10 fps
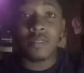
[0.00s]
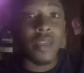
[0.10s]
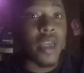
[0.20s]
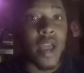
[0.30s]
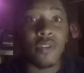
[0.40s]

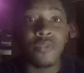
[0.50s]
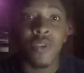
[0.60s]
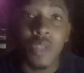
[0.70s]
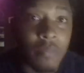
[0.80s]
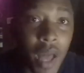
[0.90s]
say how you
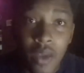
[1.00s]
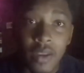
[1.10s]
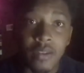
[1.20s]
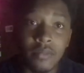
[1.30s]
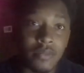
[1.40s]
feel about
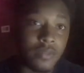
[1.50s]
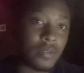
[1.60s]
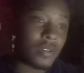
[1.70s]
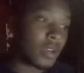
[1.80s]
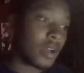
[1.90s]
it.
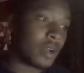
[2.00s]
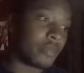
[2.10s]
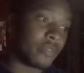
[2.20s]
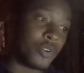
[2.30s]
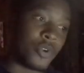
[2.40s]

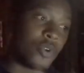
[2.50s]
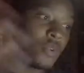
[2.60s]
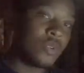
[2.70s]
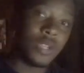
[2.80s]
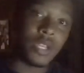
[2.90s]
If you're
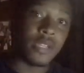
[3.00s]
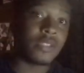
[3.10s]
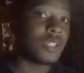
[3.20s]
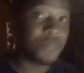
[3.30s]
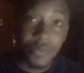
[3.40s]
new, you didn't
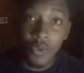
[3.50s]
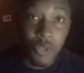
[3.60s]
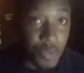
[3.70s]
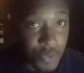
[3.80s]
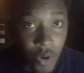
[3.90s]
see this before,
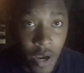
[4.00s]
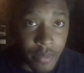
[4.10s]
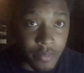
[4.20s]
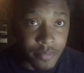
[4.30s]
subscribe.